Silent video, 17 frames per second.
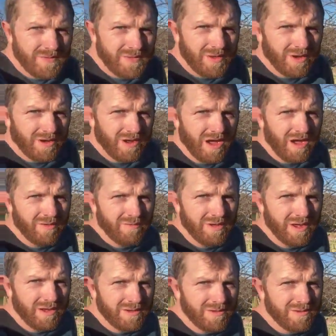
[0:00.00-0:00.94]

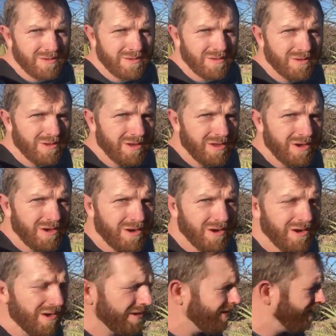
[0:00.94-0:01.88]
agave
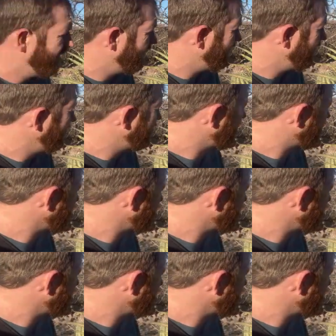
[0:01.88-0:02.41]
here. These are